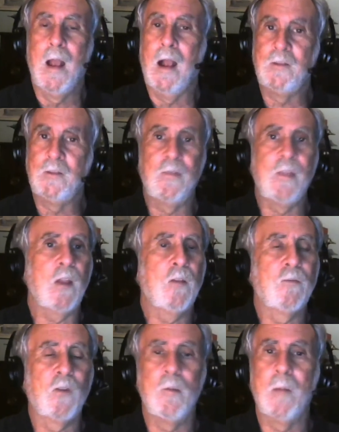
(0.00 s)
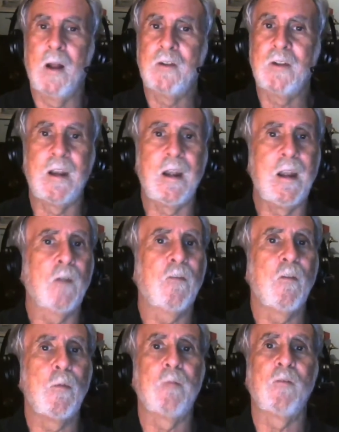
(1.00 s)
I said, thank you very much. I didn't hear
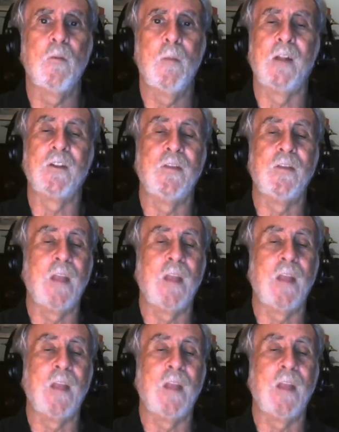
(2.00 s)
from them for months.